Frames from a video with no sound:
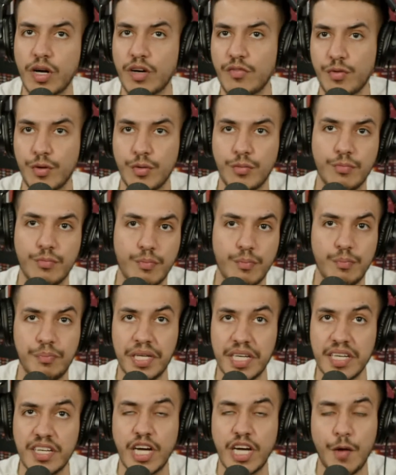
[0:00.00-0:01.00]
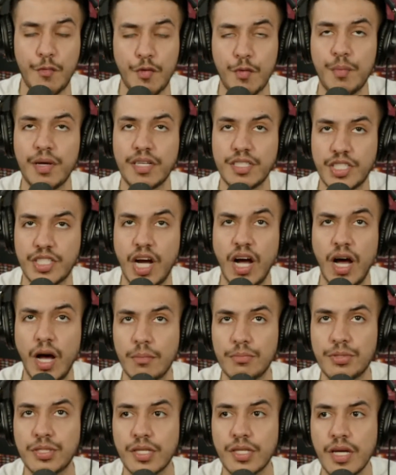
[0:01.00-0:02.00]
work for big government
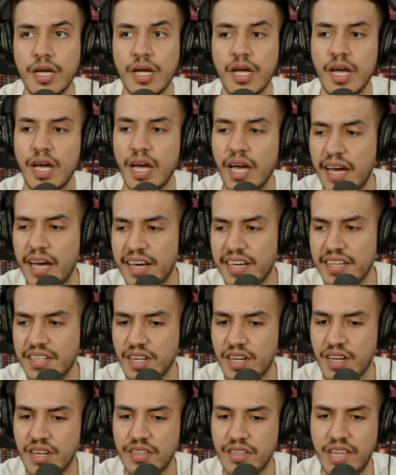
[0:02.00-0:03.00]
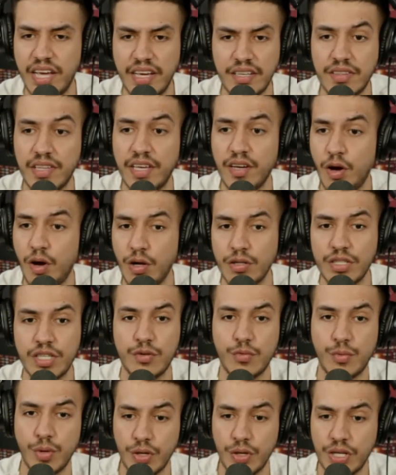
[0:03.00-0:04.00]
jobs, and they all
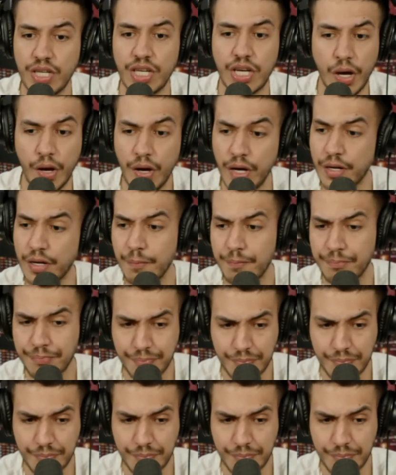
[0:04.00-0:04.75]
did really good.